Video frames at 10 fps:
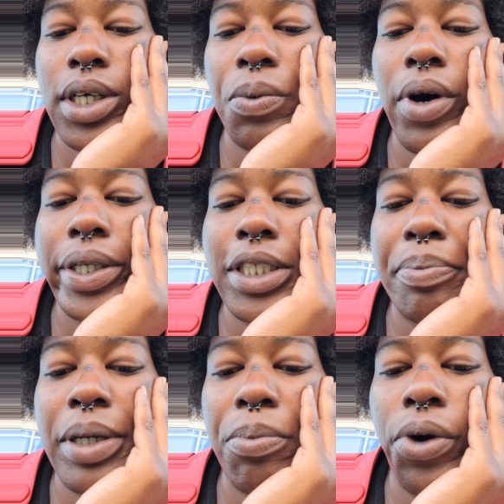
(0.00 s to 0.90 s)
I want to
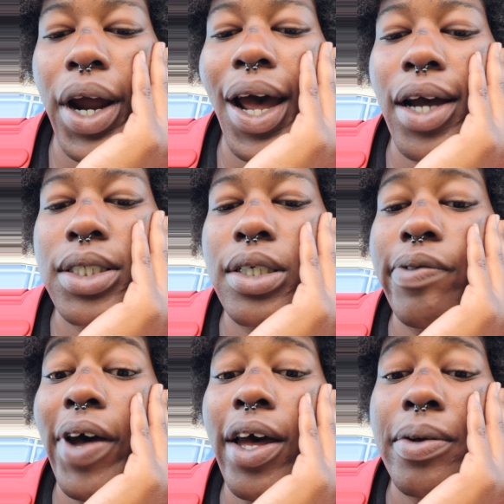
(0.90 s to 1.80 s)
be more
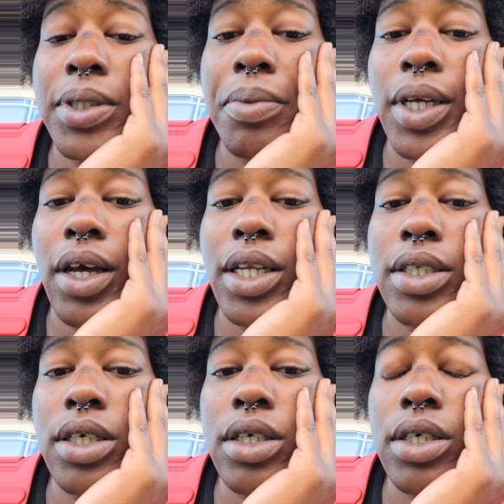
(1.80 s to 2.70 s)
active. I have so many
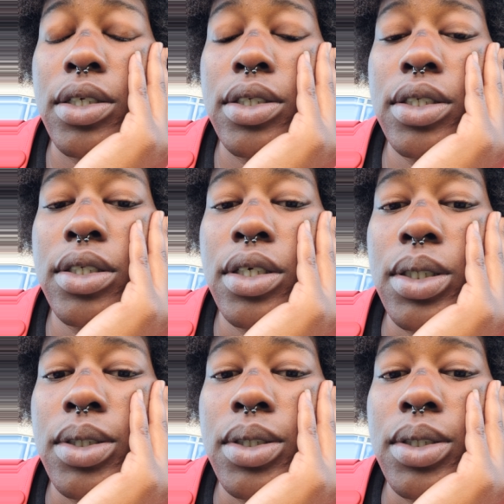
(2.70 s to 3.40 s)
ideas.